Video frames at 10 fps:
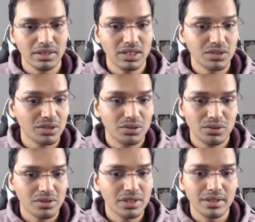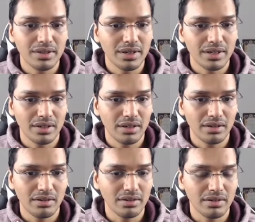he's controlling the
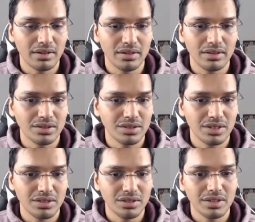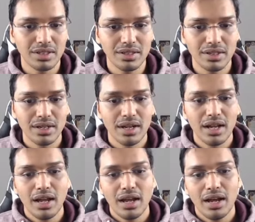entire center here.
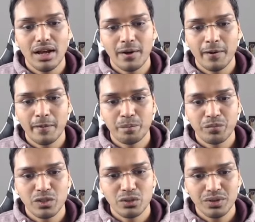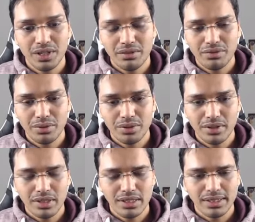So
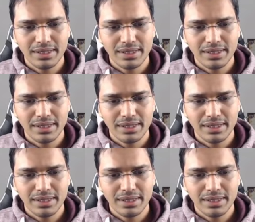therefore,